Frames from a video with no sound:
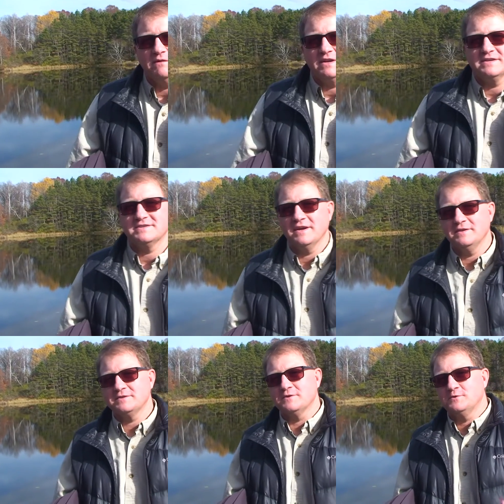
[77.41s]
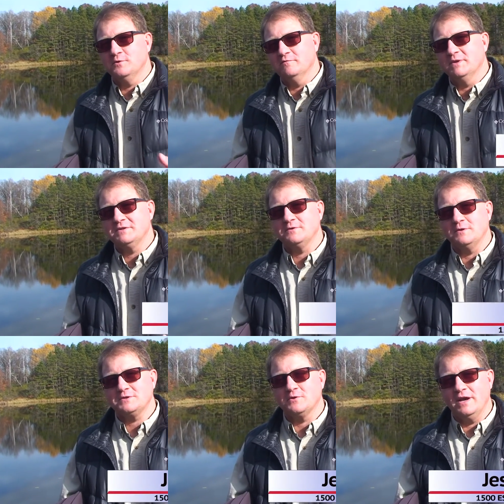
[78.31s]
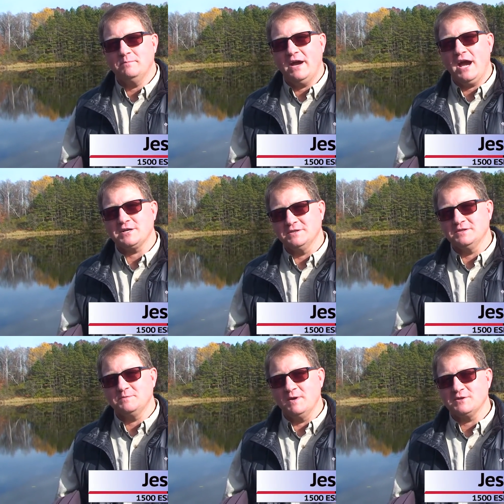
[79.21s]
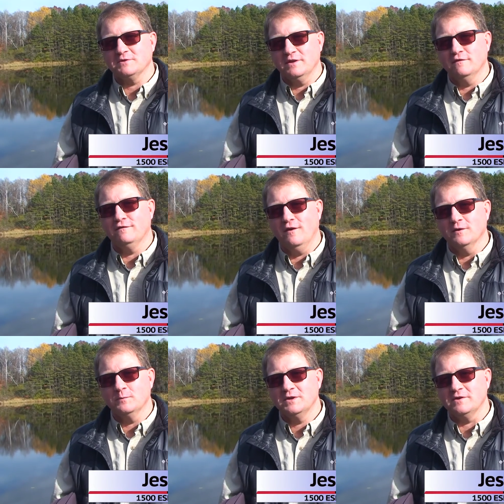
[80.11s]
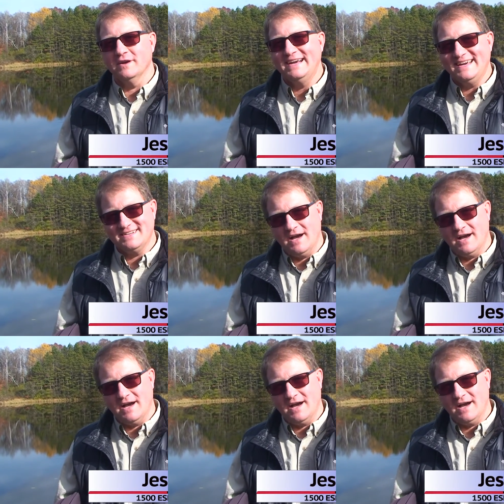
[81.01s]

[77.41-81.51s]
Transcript: like to say these are two of Minnesota's great passions, especially in the fall and winter, is